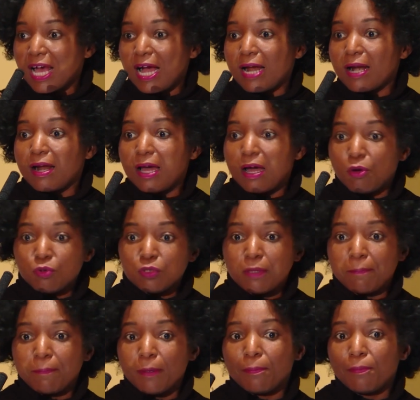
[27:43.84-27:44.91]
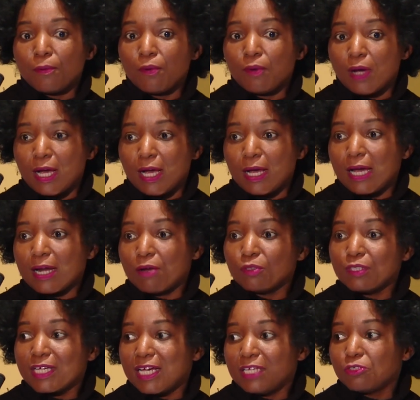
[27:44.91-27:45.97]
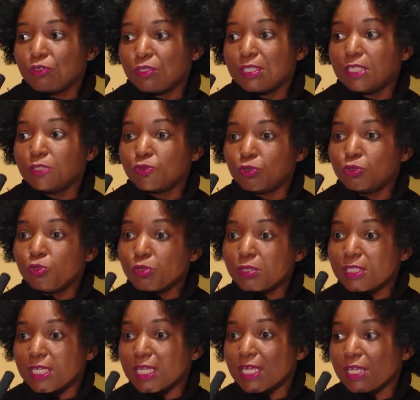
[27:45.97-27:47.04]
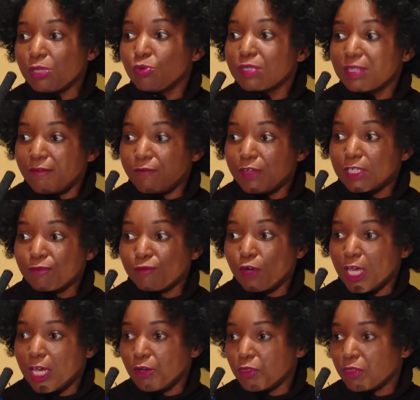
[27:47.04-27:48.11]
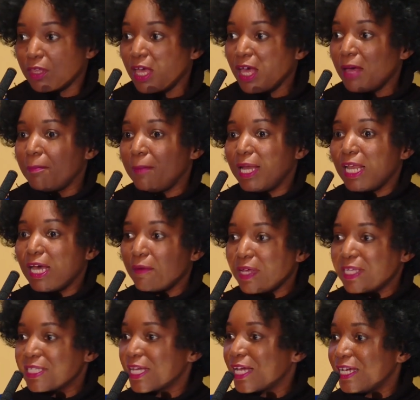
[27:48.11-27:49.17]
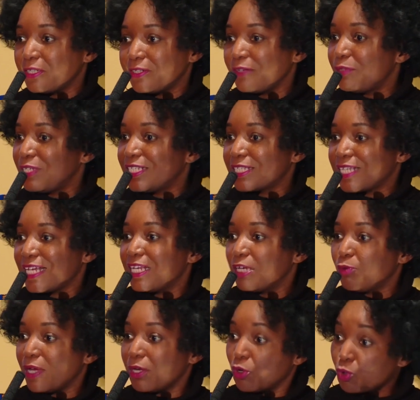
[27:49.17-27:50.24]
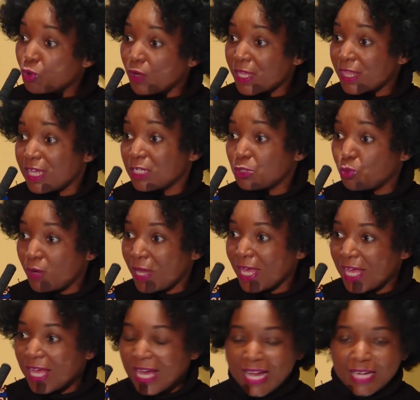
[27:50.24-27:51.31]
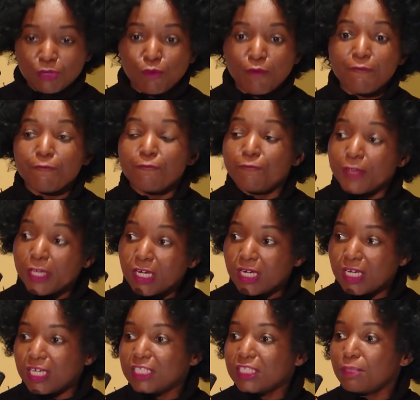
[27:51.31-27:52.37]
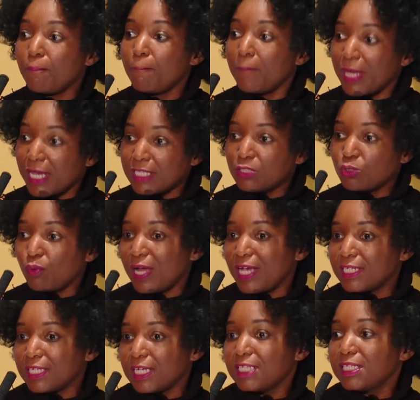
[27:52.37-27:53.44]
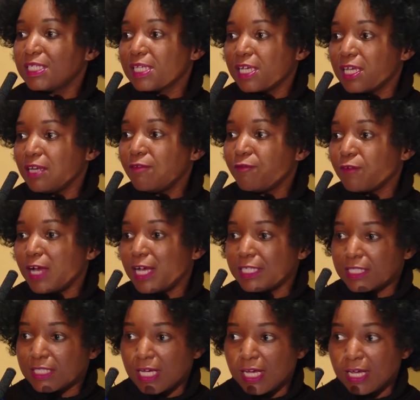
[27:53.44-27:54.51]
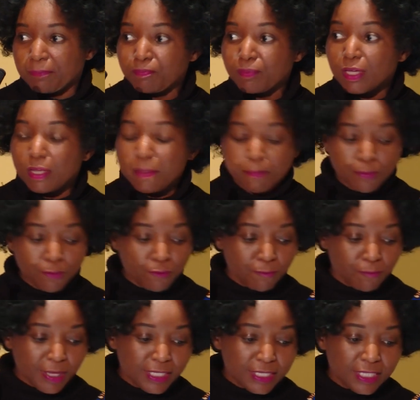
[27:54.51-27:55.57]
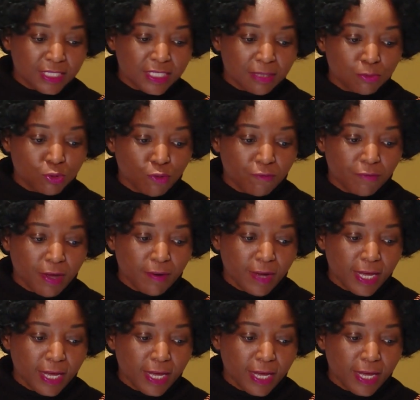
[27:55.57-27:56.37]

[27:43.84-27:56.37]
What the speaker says: around around countries introducing user fees for health, Malawi as a country, we decided we are not going that way, and we feel it made quite a significant improvement in terms of